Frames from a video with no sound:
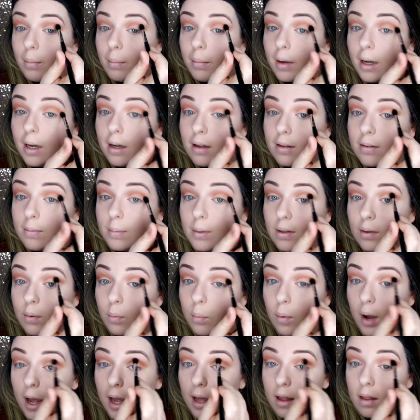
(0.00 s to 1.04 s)
My husband's
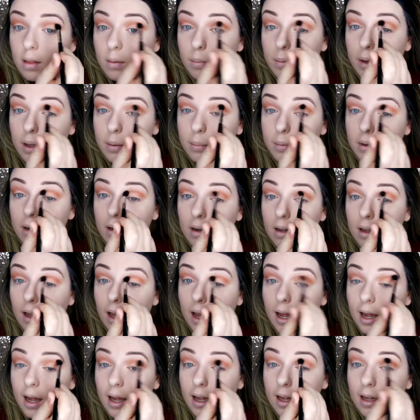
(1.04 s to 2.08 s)
away at the moment
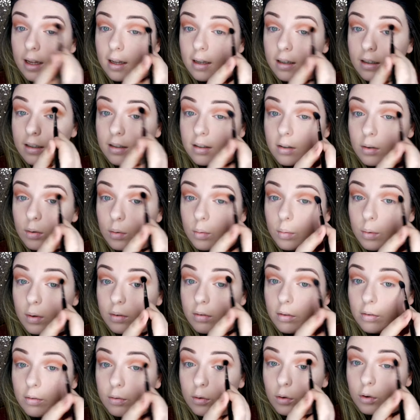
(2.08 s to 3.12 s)
and
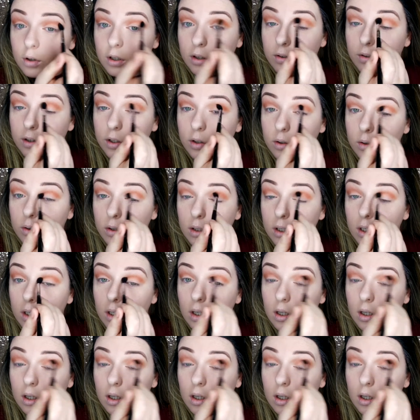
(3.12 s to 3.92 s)
with a four-year-old